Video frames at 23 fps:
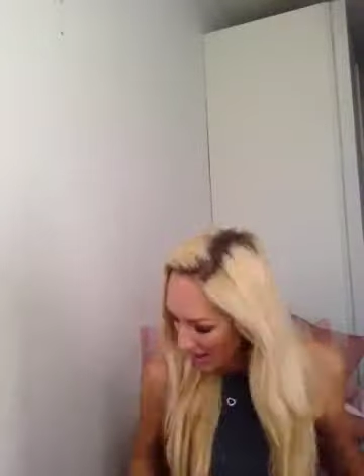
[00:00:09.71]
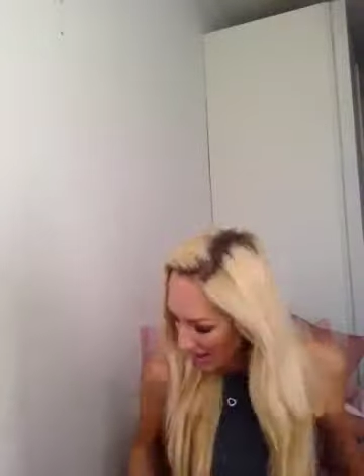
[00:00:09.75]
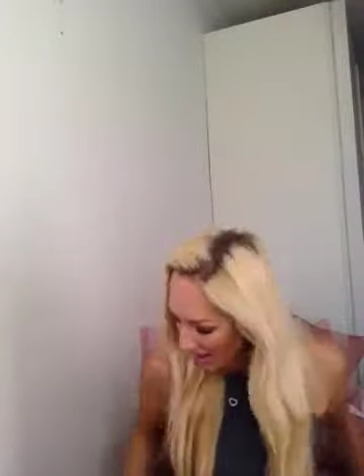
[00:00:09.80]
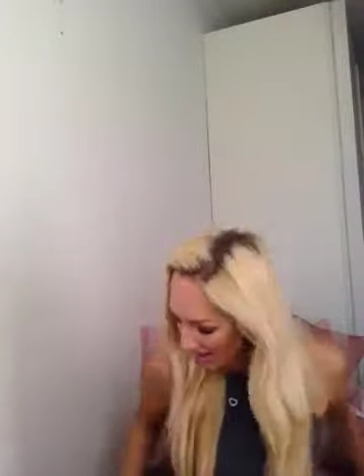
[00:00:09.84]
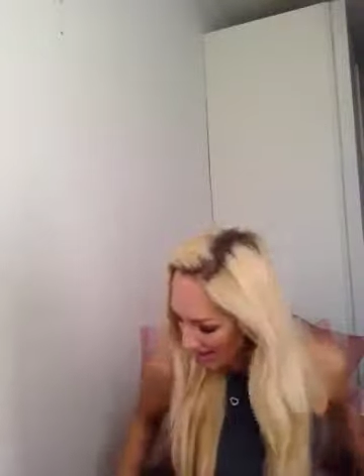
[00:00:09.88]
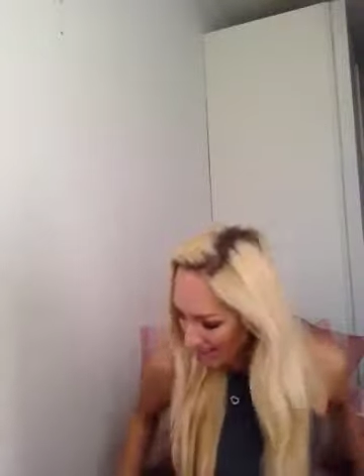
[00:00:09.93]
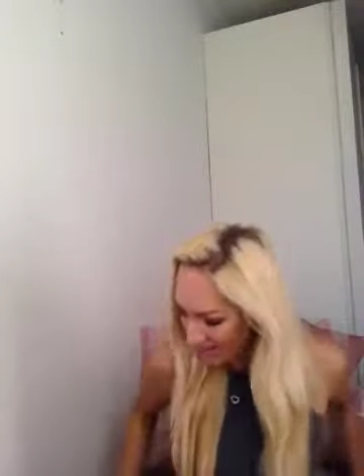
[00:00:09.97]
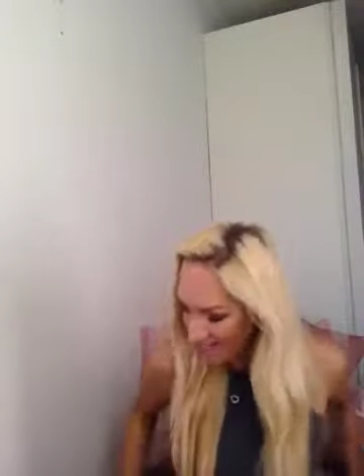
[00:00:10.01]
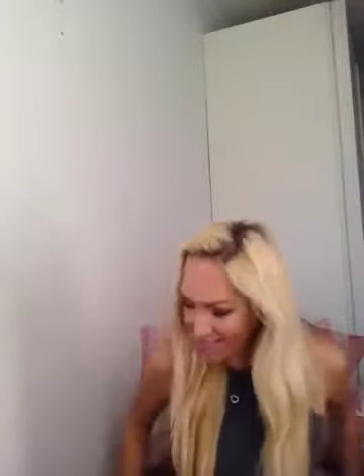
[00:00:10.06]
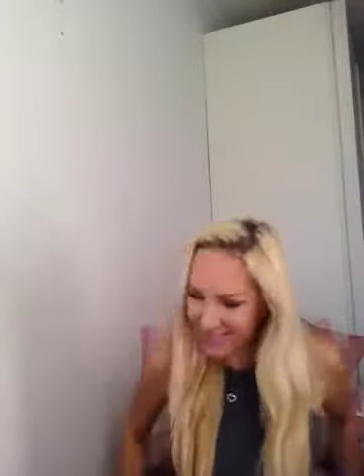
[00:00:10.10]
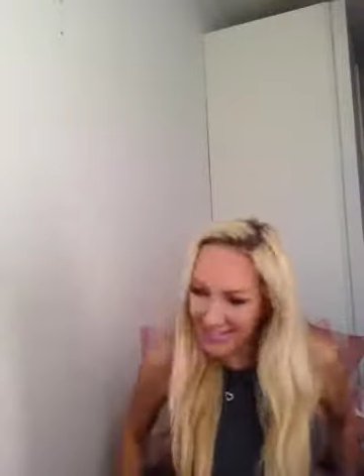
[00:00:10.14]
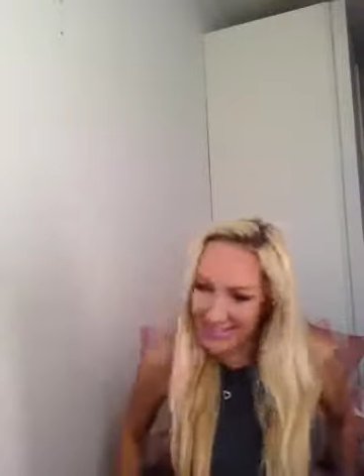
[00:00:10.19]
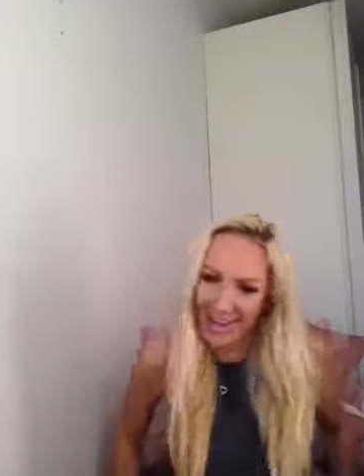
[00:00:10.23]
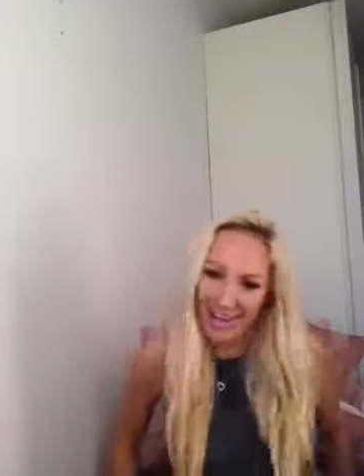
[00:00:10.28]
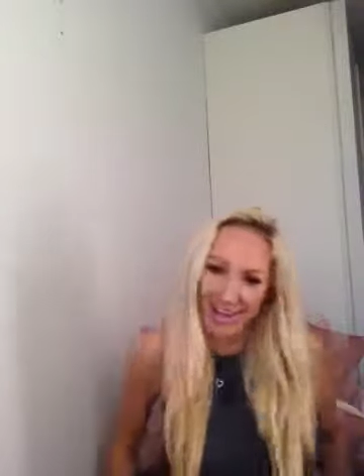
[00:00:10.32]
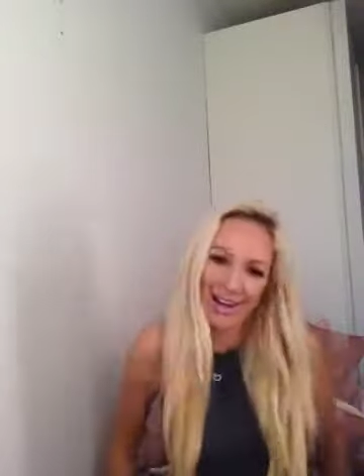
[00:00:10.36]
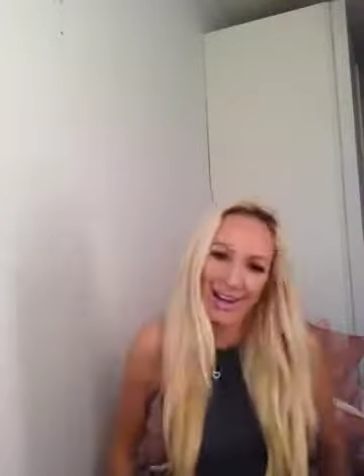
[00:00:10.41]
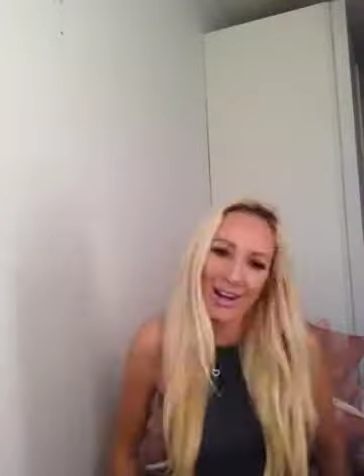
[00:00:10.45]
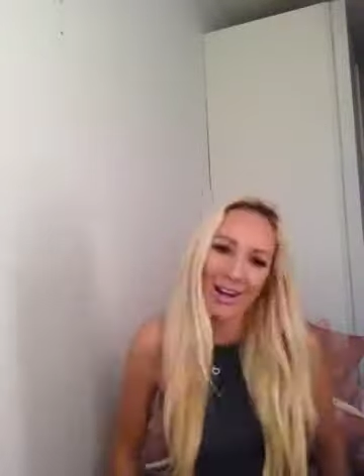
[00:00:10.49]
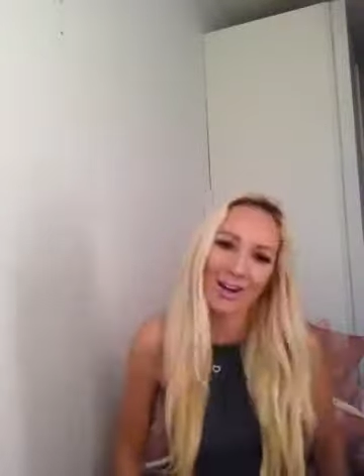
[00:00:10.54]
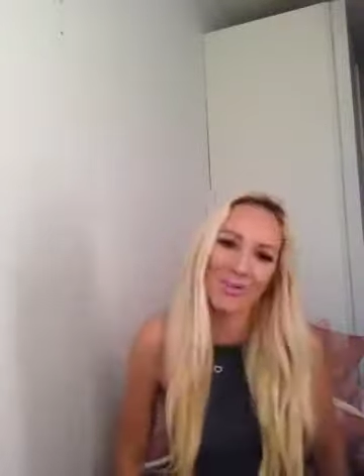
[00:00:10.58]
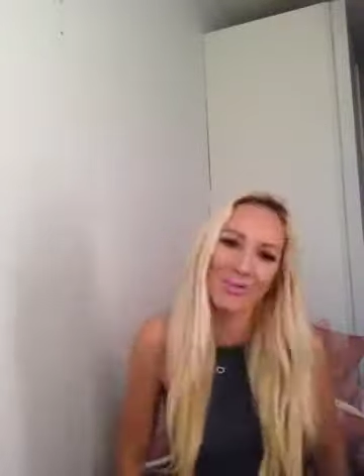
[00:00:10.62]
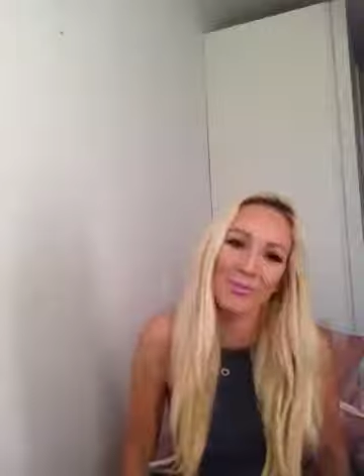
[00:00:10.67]
and I
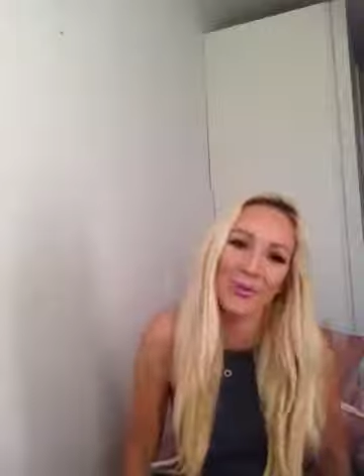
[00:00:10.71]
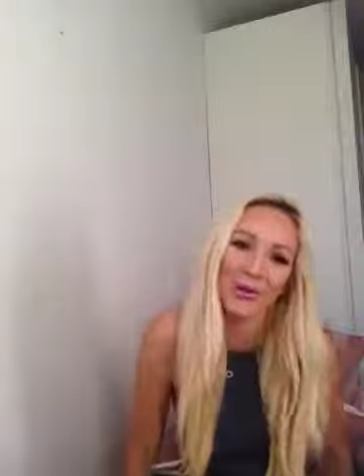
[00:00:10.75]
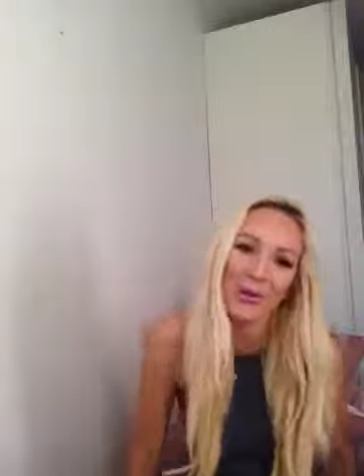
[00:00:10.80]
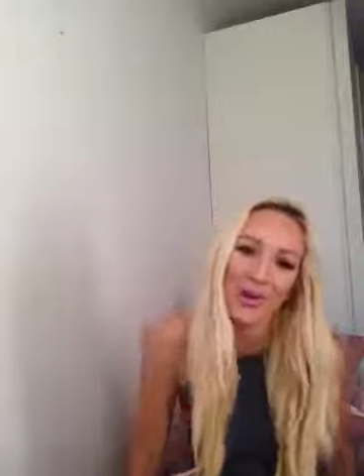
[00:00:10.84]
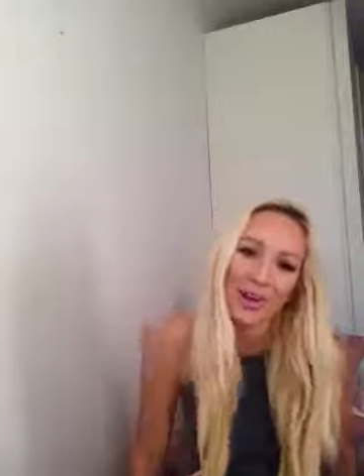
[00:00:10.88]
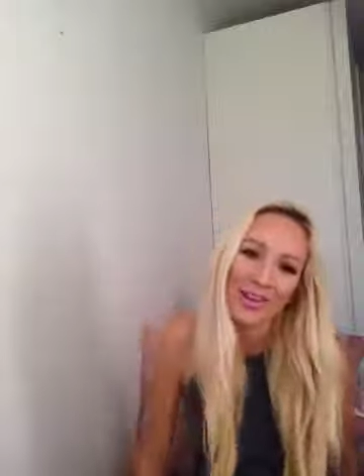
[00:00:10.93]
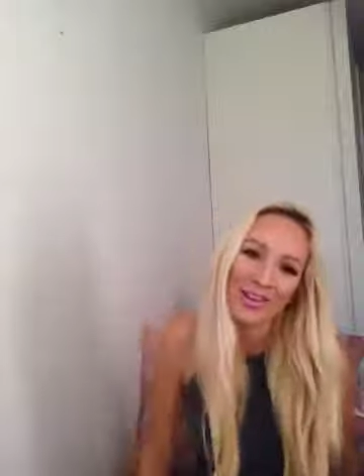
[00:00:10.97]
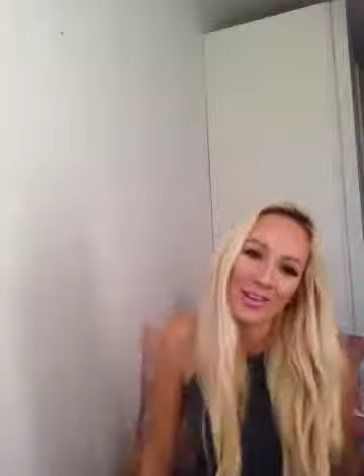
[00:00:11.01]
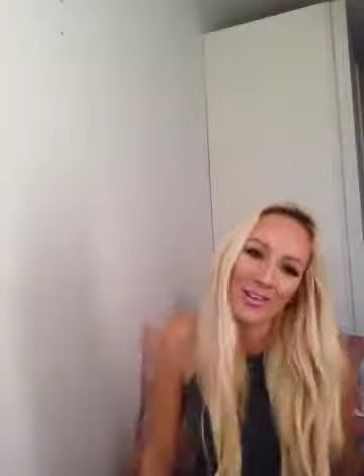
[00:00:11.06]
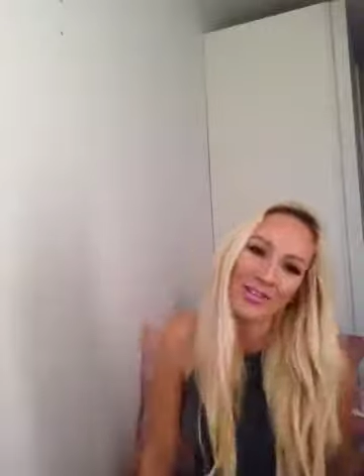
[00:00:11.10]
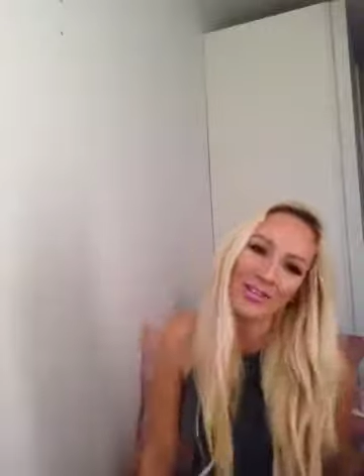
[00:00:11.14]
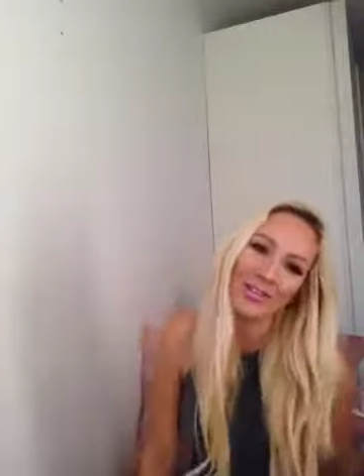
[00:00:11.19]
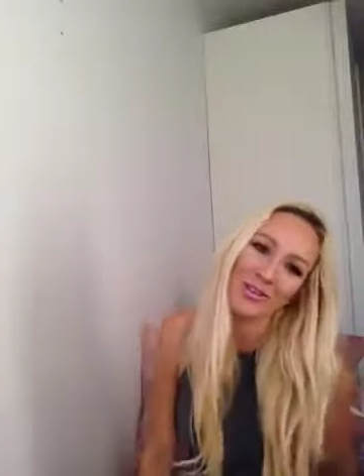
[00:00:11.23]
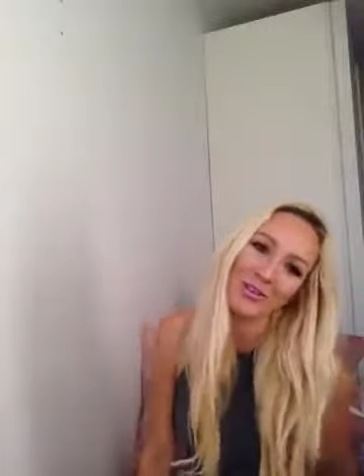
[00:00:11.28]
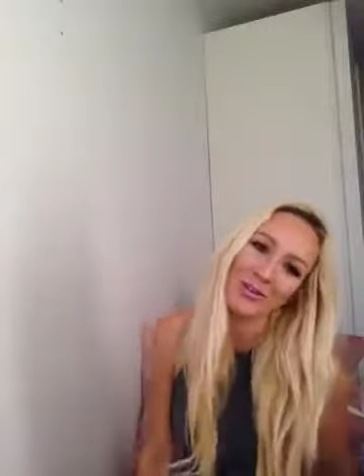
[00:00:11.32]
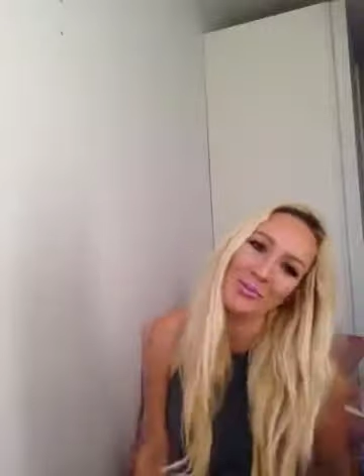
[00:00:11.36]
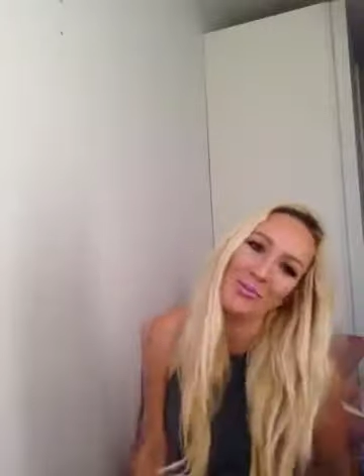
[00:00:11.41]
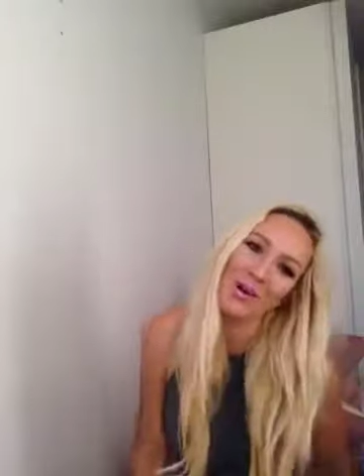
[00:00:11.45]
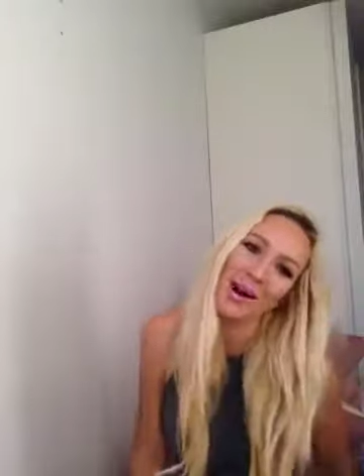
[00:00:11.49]
decided I'm going to do